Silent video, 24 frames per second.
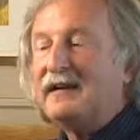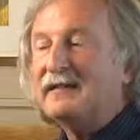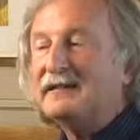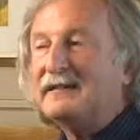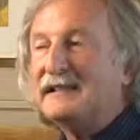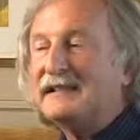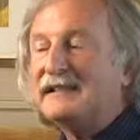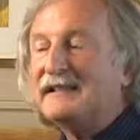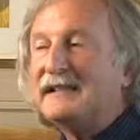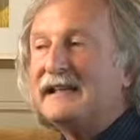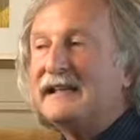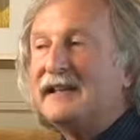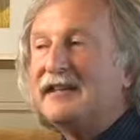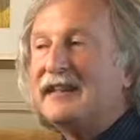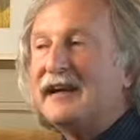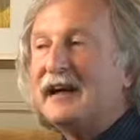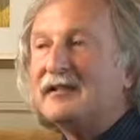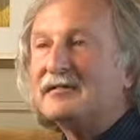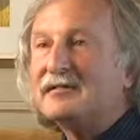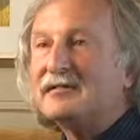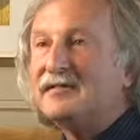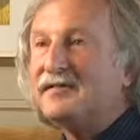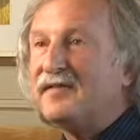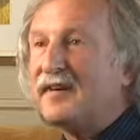
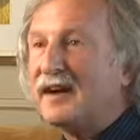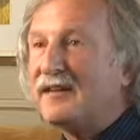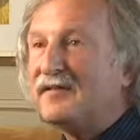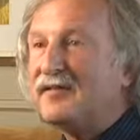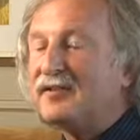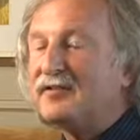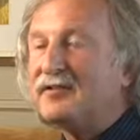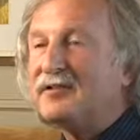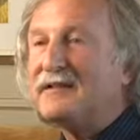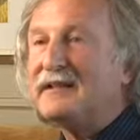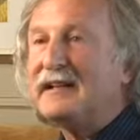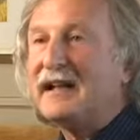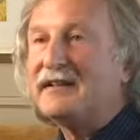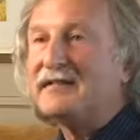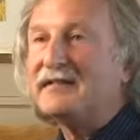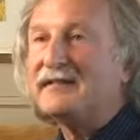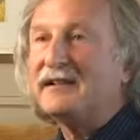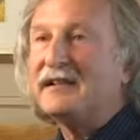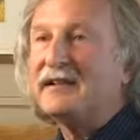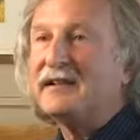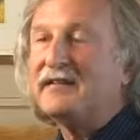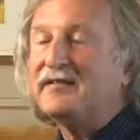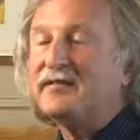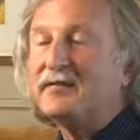16,500
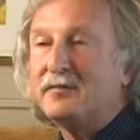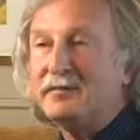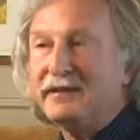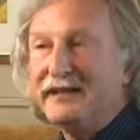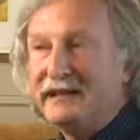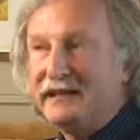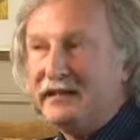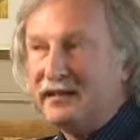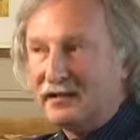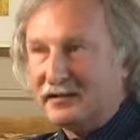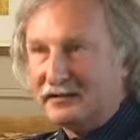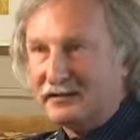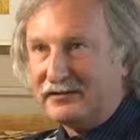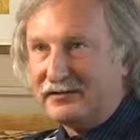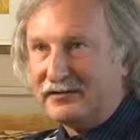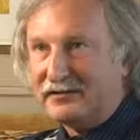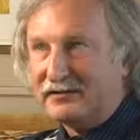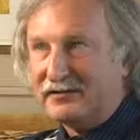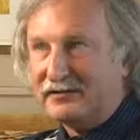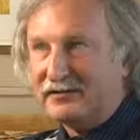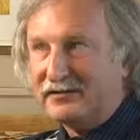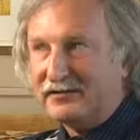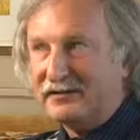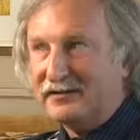deaths a year from bleeding
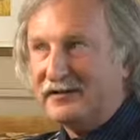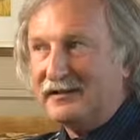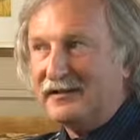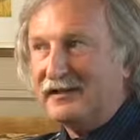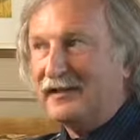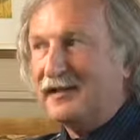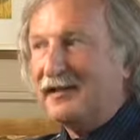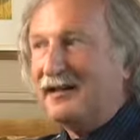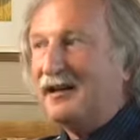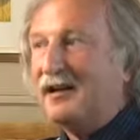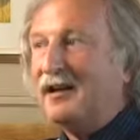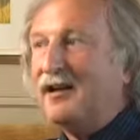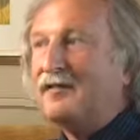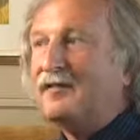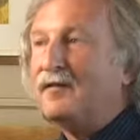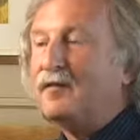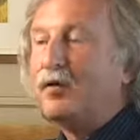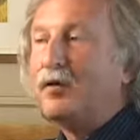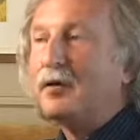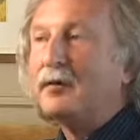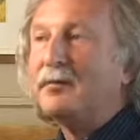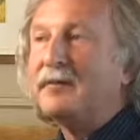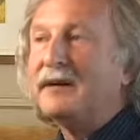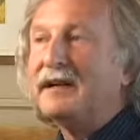ulcers,
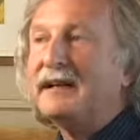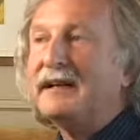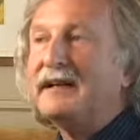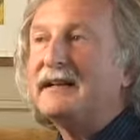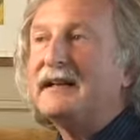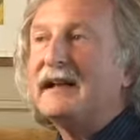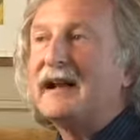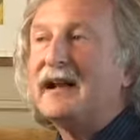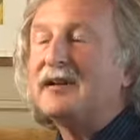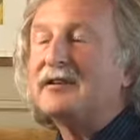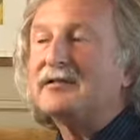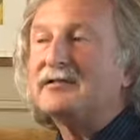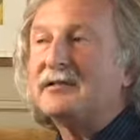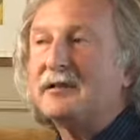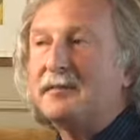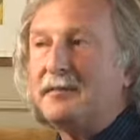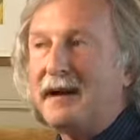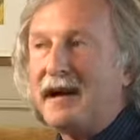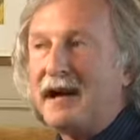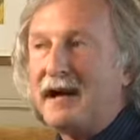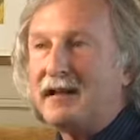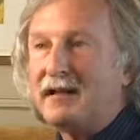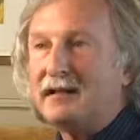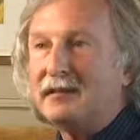$4 billion to
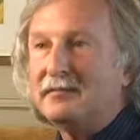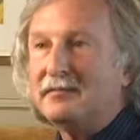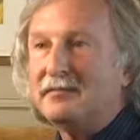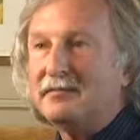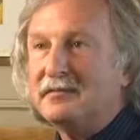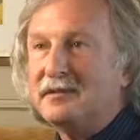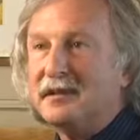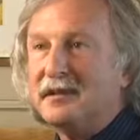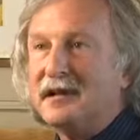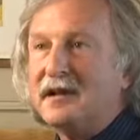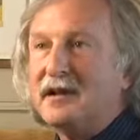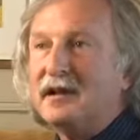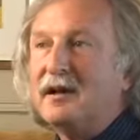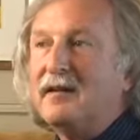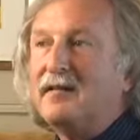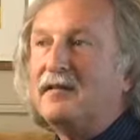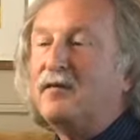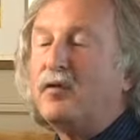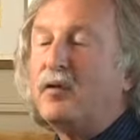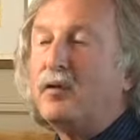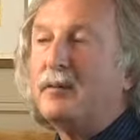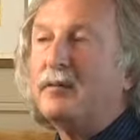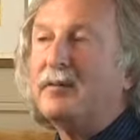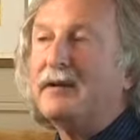buy them,
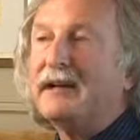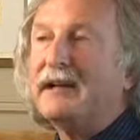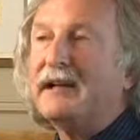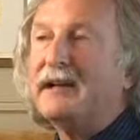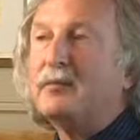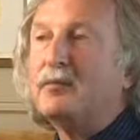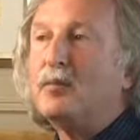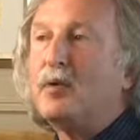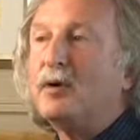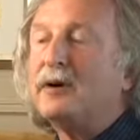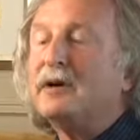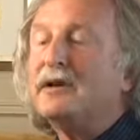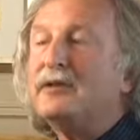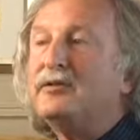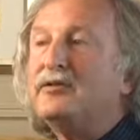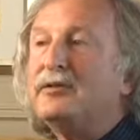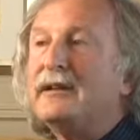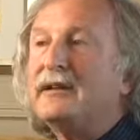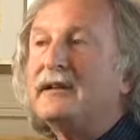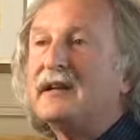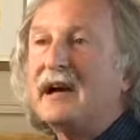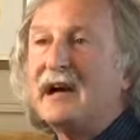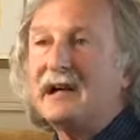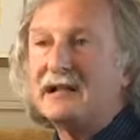$4 billion more to
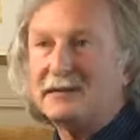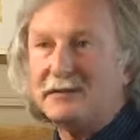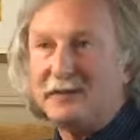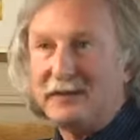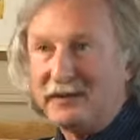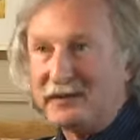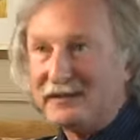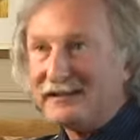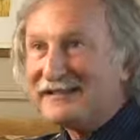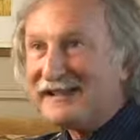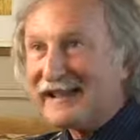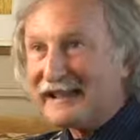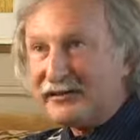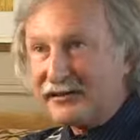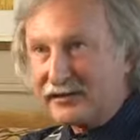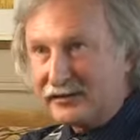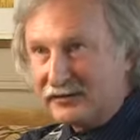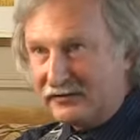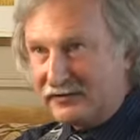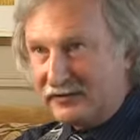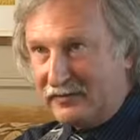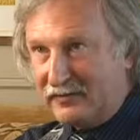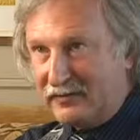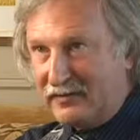treat the
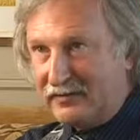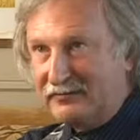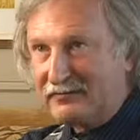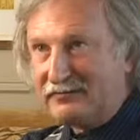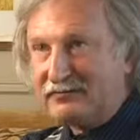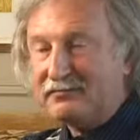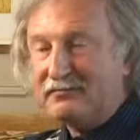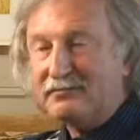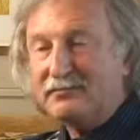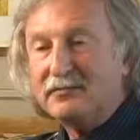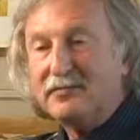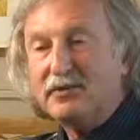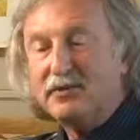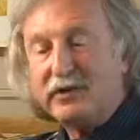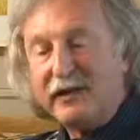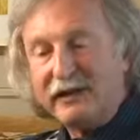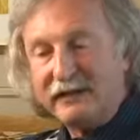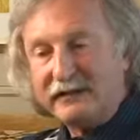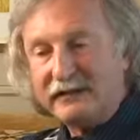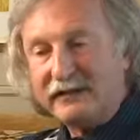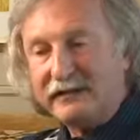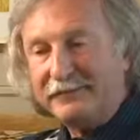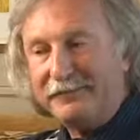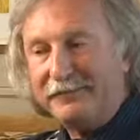hospitalizations from them.
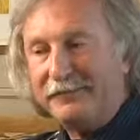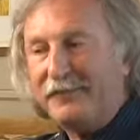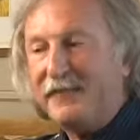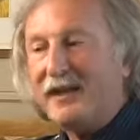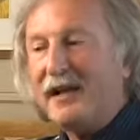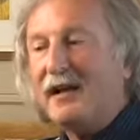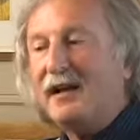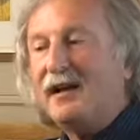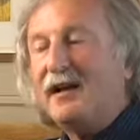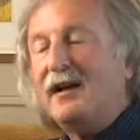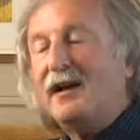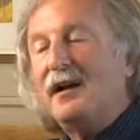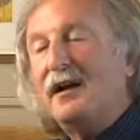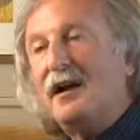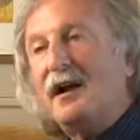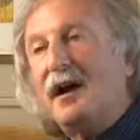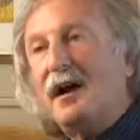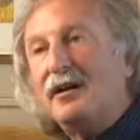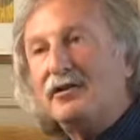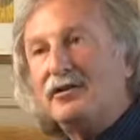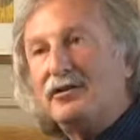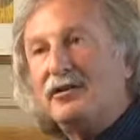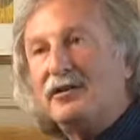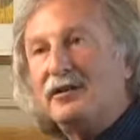Crazy.
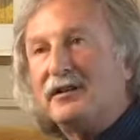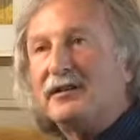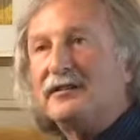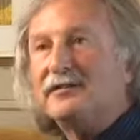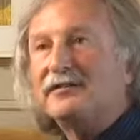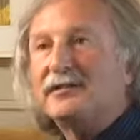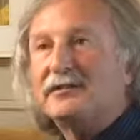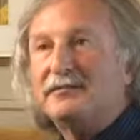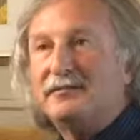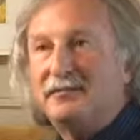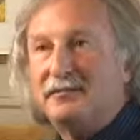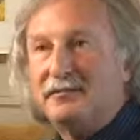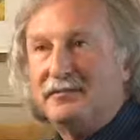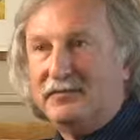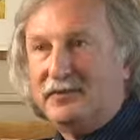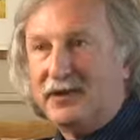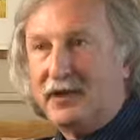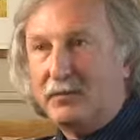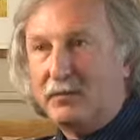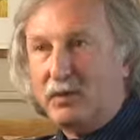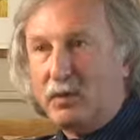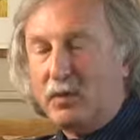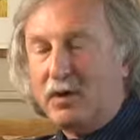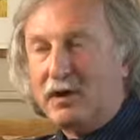Alternatives.
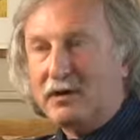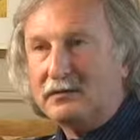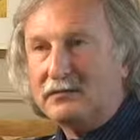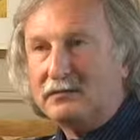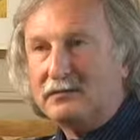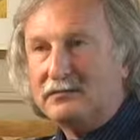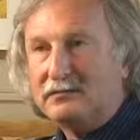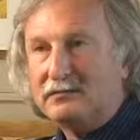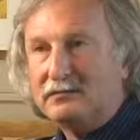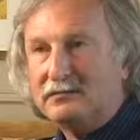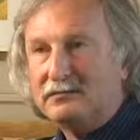Number one,